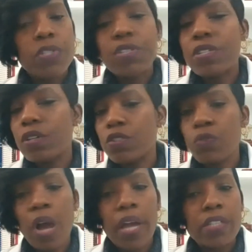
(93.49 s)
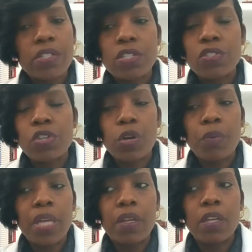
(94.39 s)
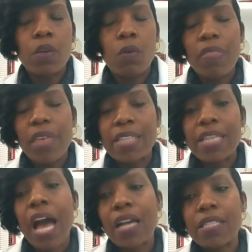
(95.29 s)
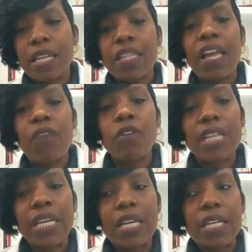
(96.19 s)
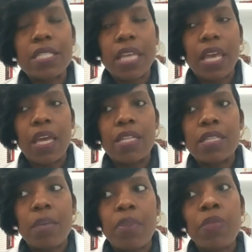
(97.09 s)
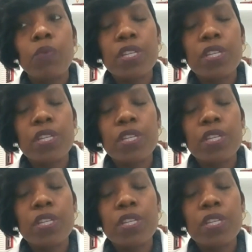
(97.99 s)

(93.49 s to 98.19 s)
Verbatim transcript: We're still trying to determine, you know, what that toxic level is, and uh, but the